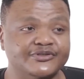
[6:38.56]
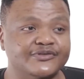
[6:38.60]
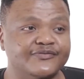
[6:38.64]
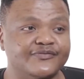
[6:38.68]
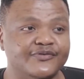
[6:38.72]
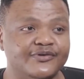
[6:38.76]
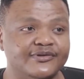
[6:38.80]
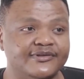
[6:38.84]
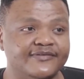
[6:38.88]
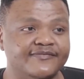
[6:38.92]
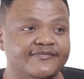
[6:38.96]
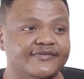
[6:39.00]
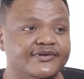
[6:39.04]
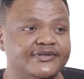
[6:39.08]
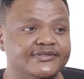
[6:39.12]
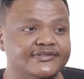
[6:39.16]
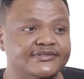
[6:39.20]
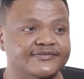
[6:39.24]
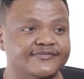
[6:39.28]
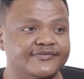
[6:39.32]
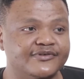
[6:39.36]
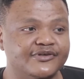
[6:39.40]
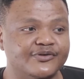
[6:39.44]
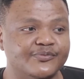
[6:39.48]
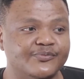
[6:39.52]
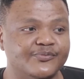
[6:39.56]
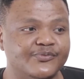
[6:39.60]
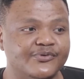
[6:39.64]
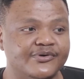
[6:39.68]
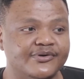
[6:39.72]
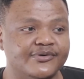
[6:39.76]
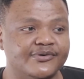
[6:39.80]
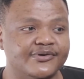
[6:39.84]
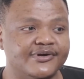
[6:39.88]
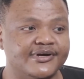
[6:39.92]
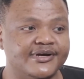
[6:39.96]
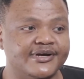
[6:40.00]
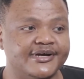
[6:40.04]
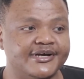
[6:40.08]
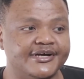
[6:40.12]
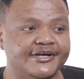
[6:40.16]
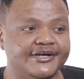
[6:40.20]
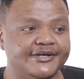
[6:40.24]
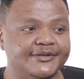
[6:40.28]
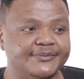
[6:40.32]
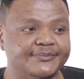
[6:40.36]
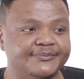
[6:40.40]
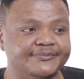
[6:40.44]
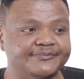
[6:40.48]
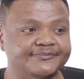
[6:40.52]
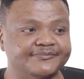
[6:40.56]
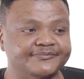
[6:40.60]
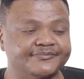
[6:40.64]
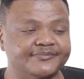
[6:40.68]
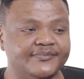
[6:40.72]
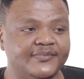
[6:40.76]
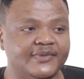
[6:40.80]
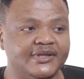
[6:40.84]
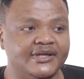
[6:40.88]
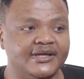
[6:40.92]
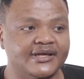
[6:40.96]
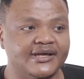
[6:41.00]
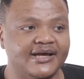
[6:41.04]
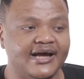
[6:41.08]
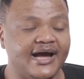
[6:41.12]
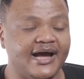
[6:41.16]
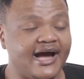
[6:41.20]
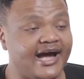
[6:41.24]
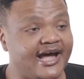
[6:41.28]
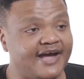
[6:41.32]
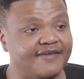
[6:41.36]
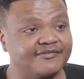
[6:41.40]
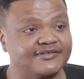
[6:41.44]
of all, the first film, I Have